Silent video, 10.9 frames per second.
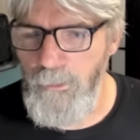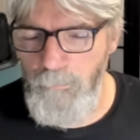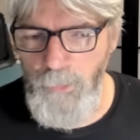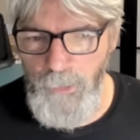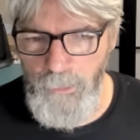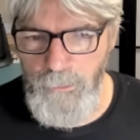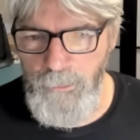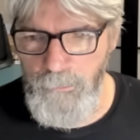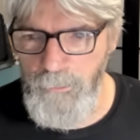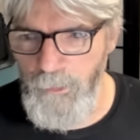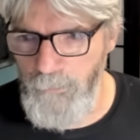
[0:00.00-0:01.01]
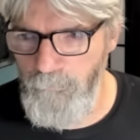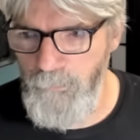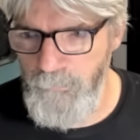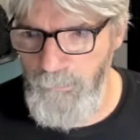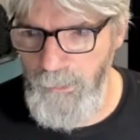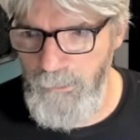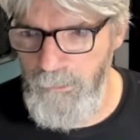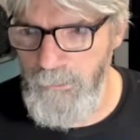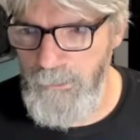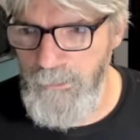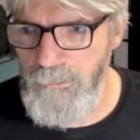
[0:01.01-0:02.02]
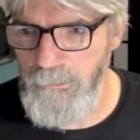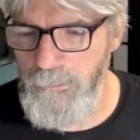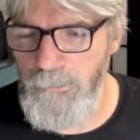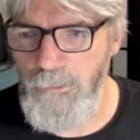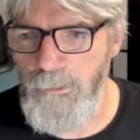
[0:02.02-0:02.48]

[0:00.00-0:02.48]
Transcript: but it, then it was made illegal